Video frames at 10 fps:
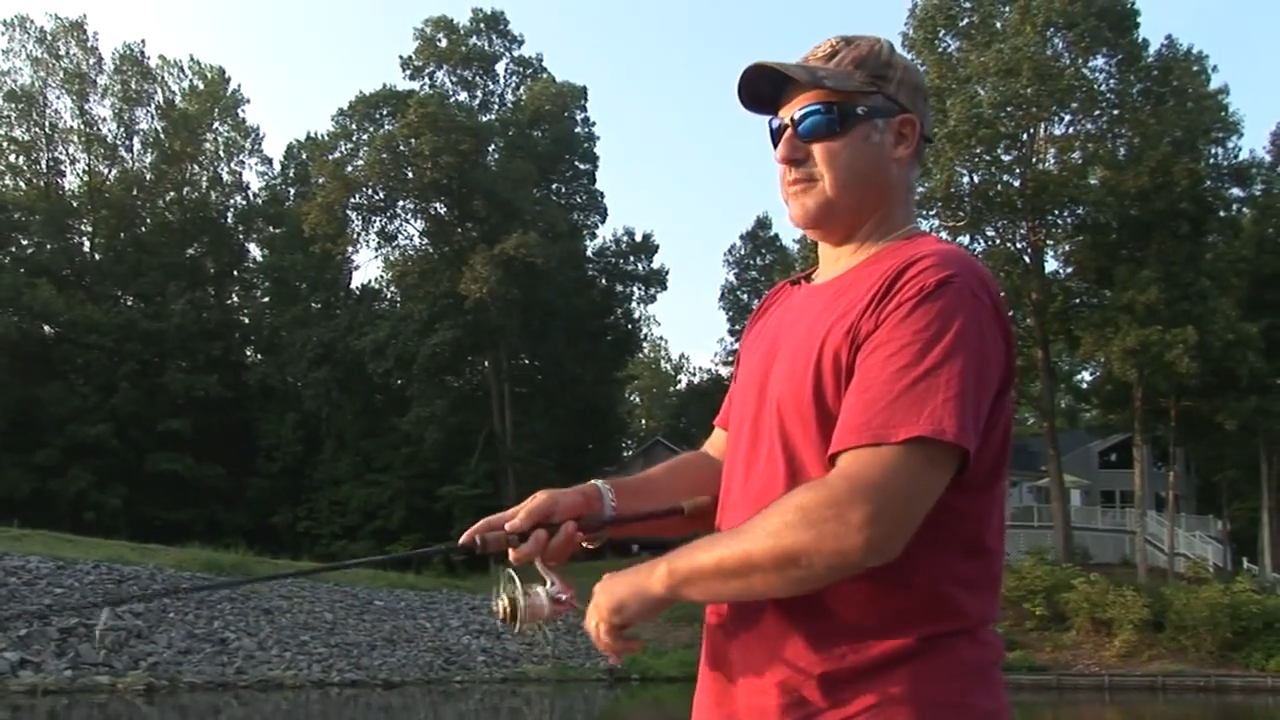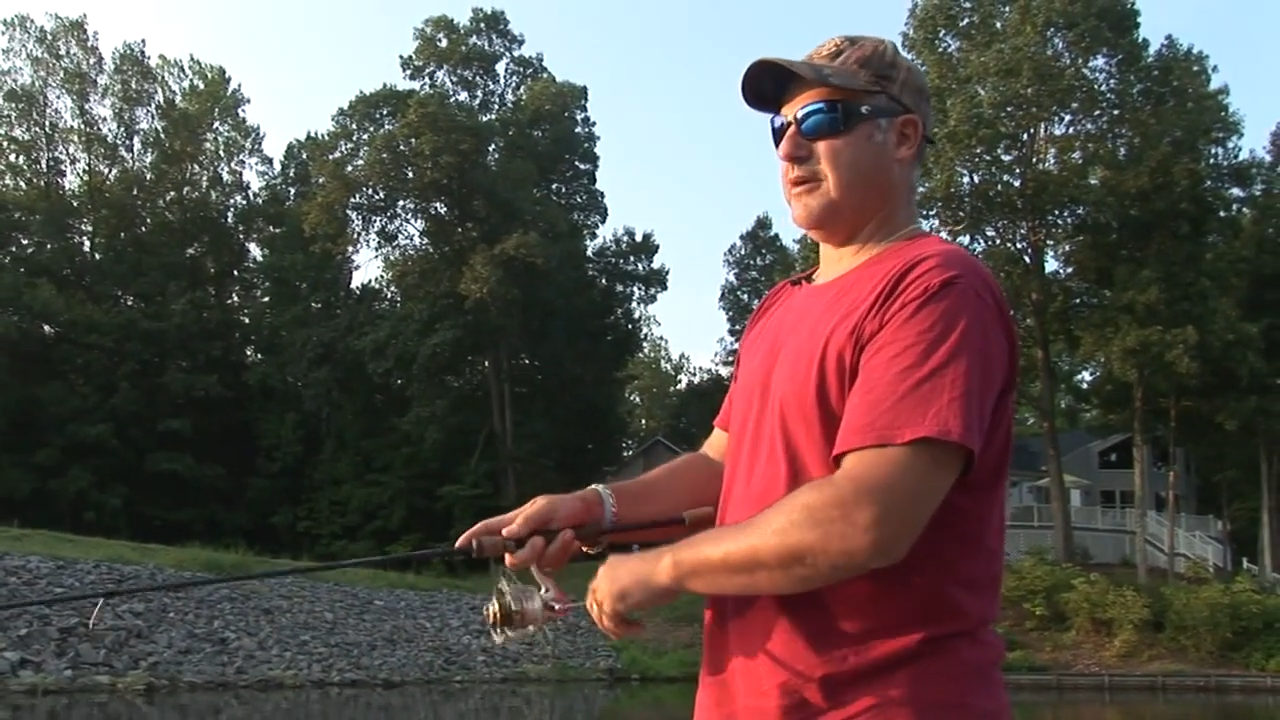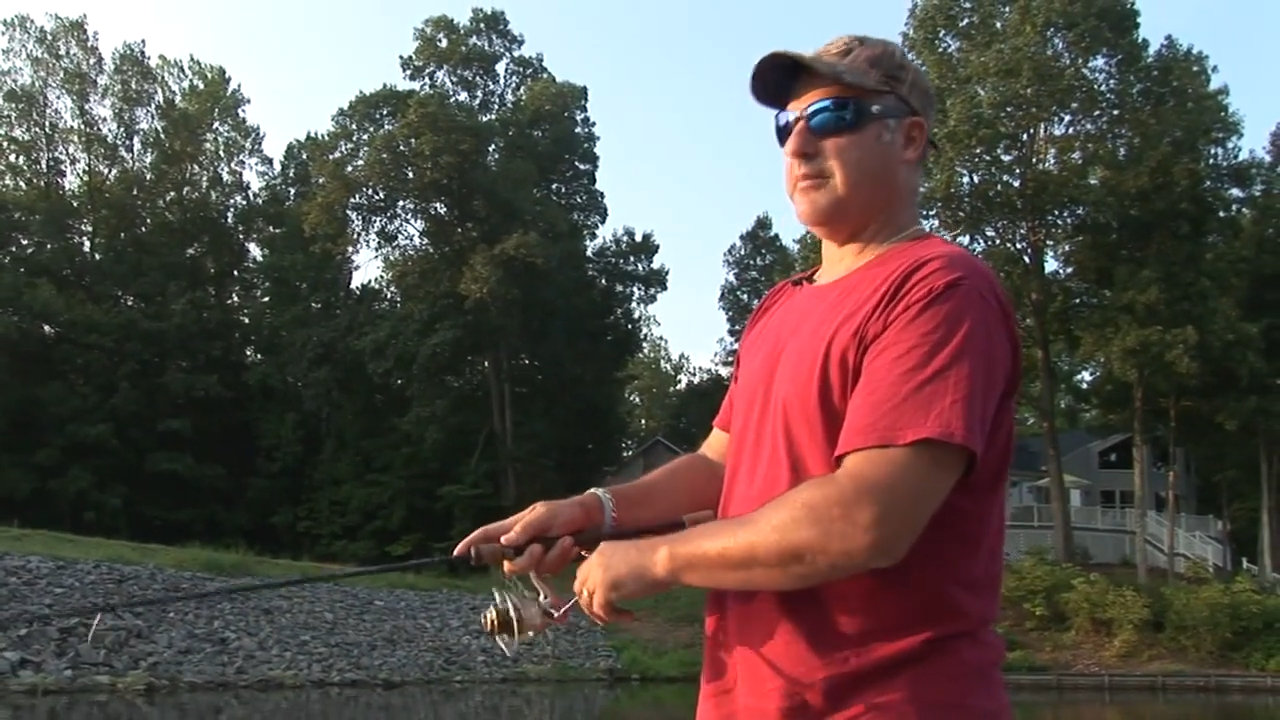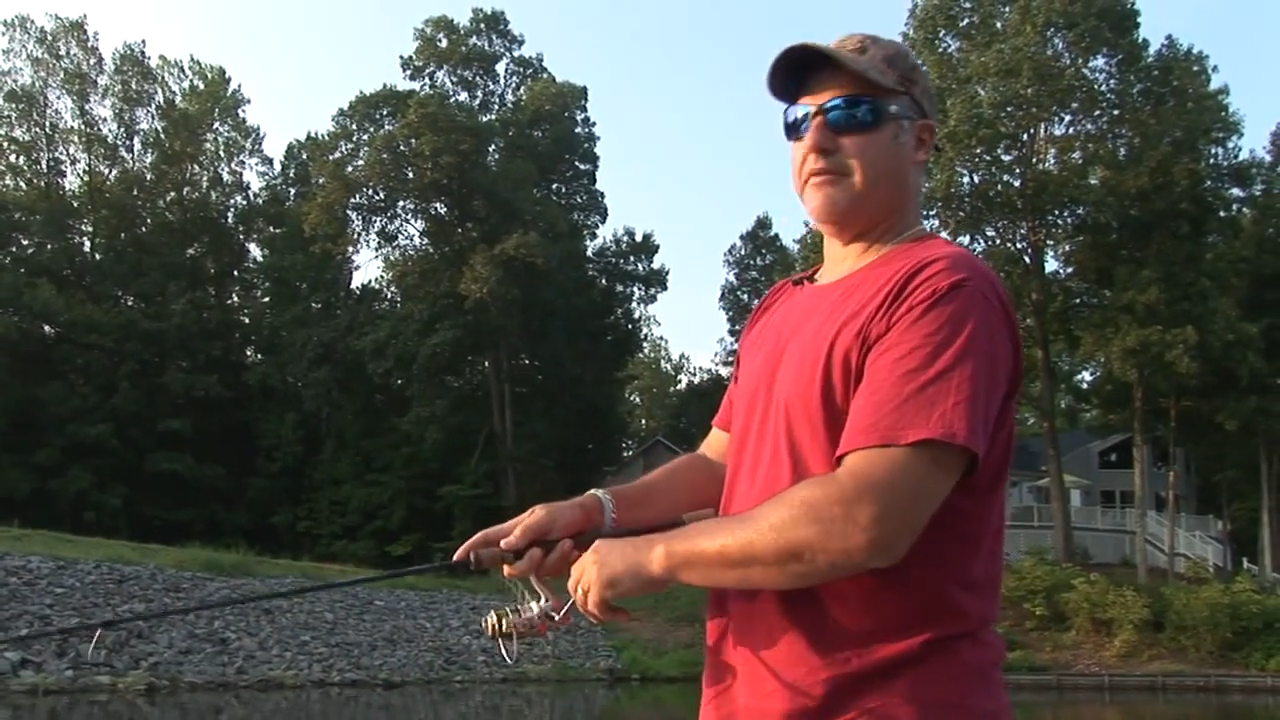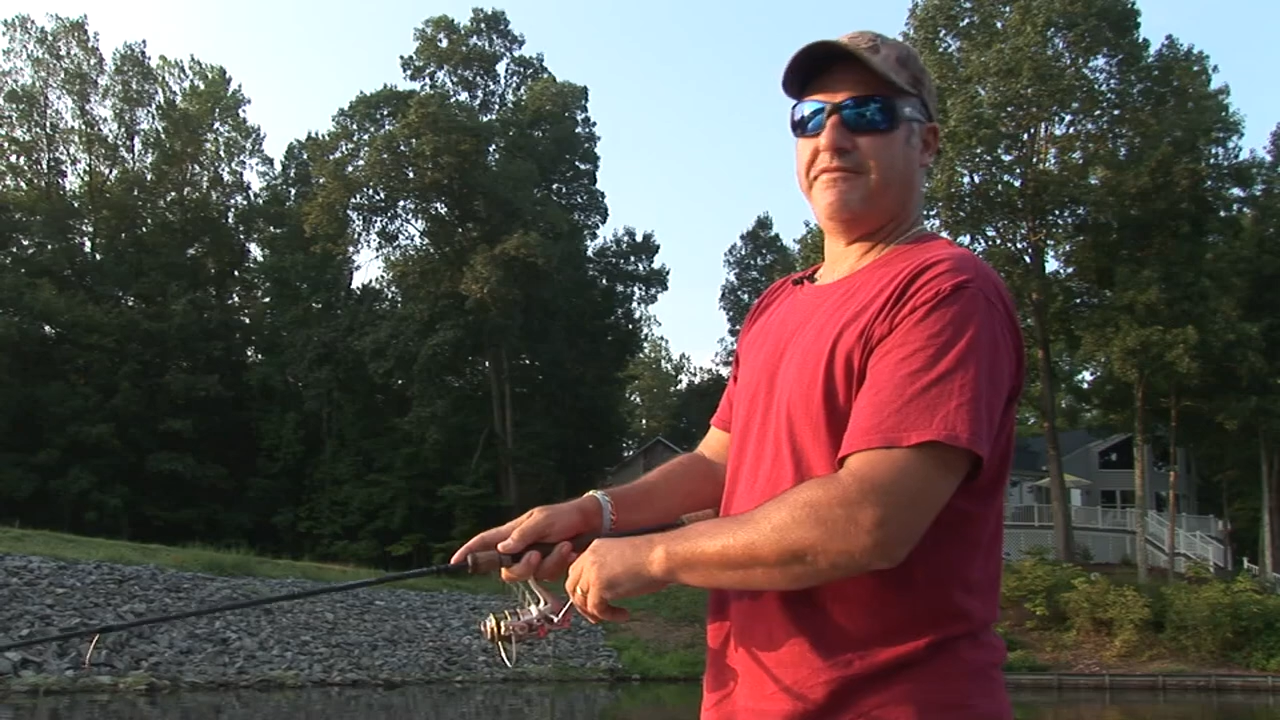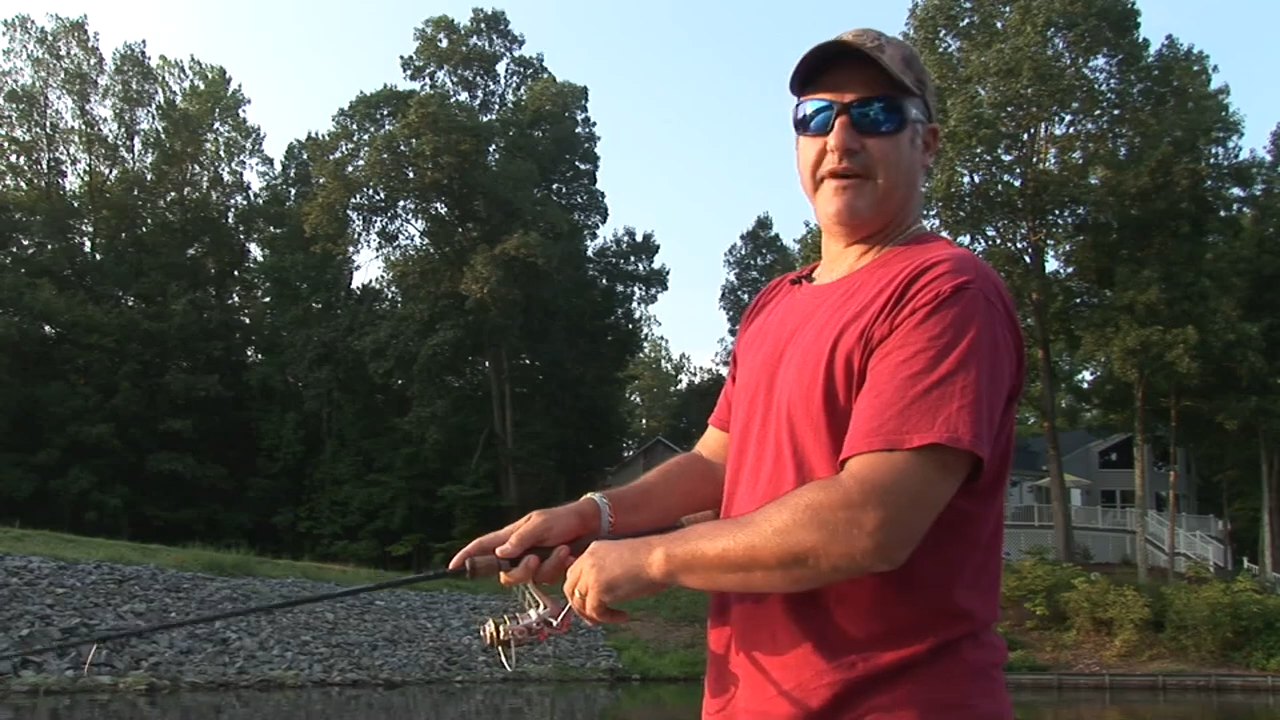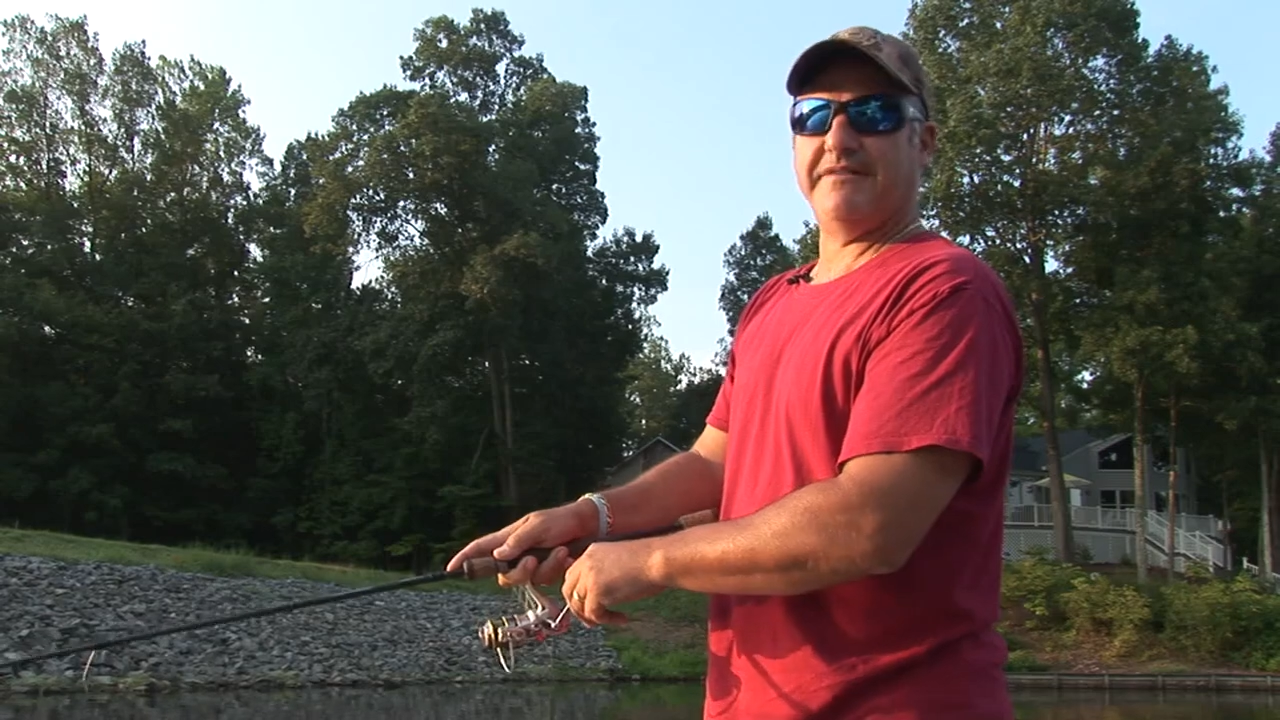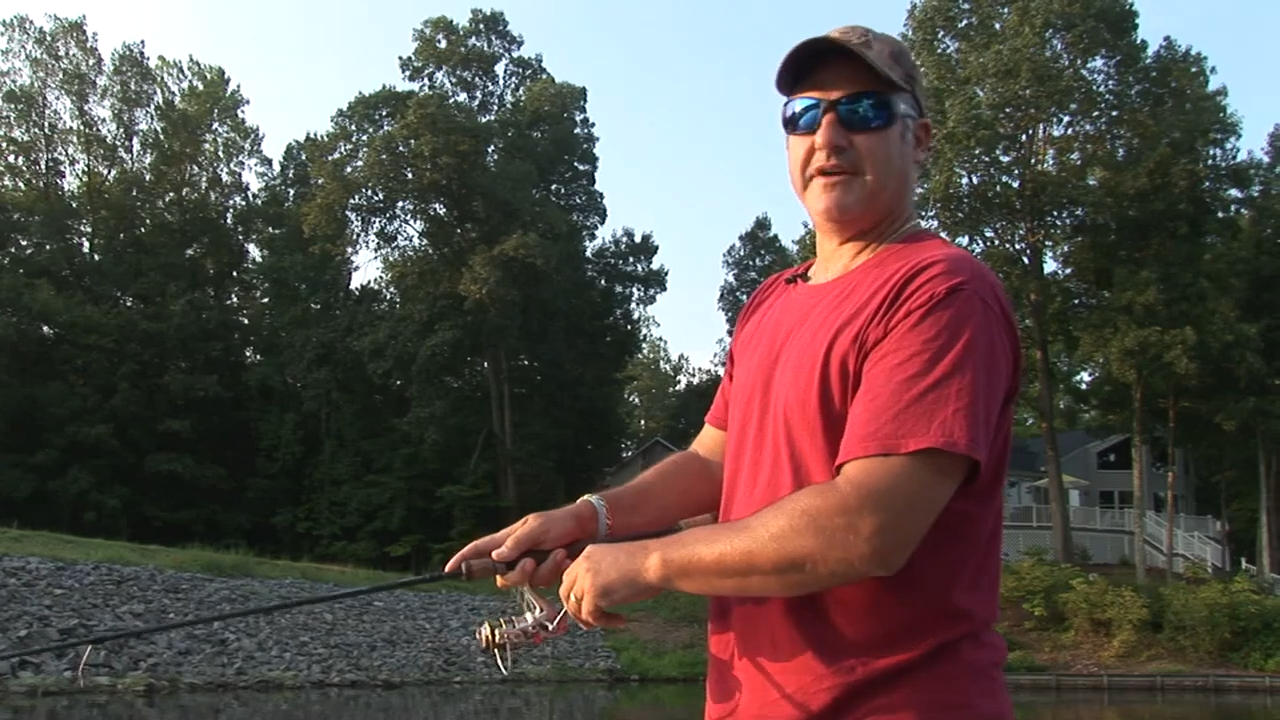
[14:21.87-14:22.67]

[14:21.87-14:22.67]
probably about 5